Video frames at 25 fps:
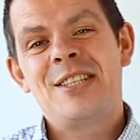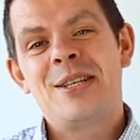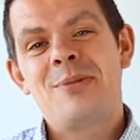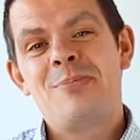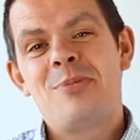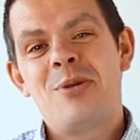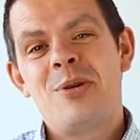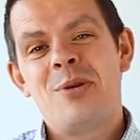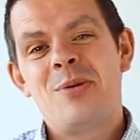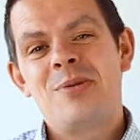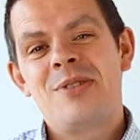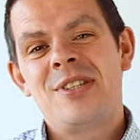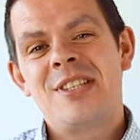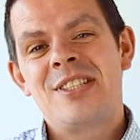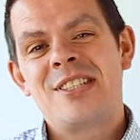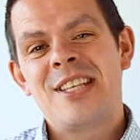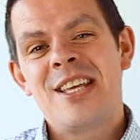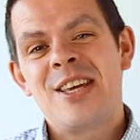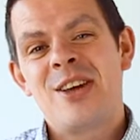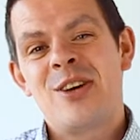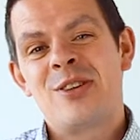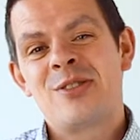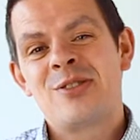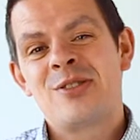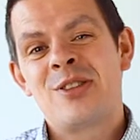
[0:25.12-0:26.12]
did Moses
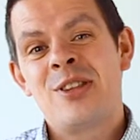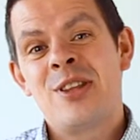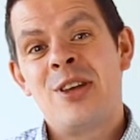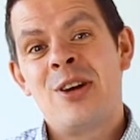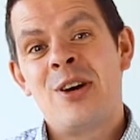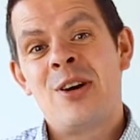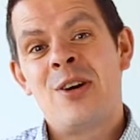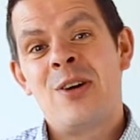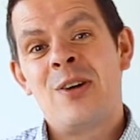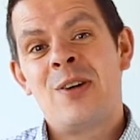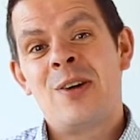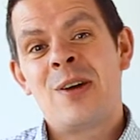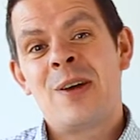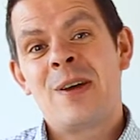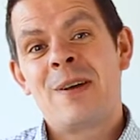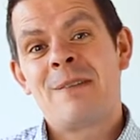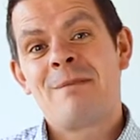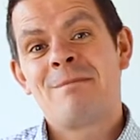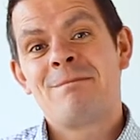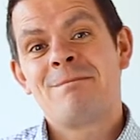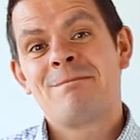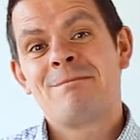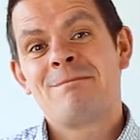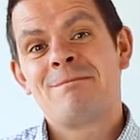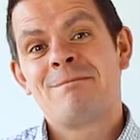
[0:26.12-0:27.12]
take onto the ark?
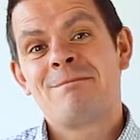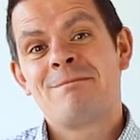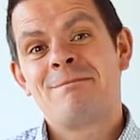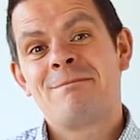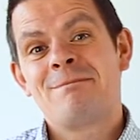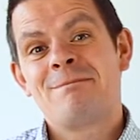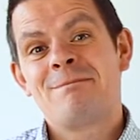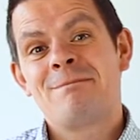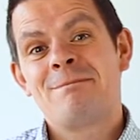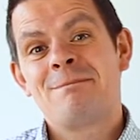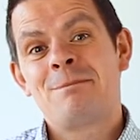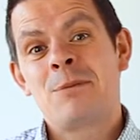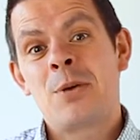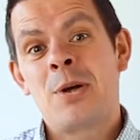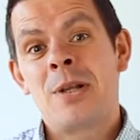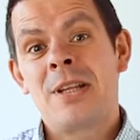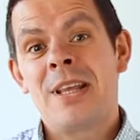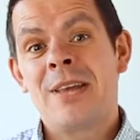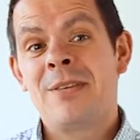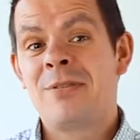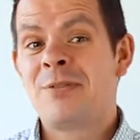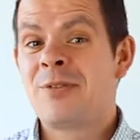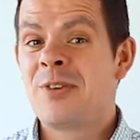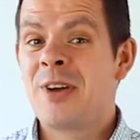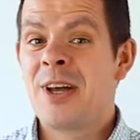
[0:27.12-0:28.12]
Well,
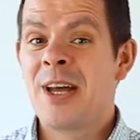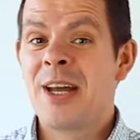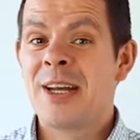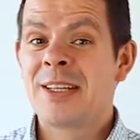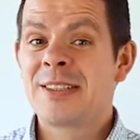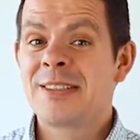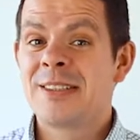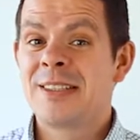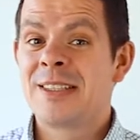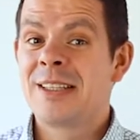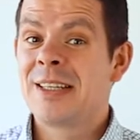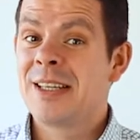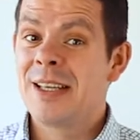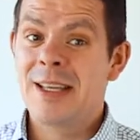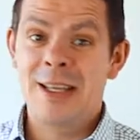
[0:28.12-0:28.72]
in fact,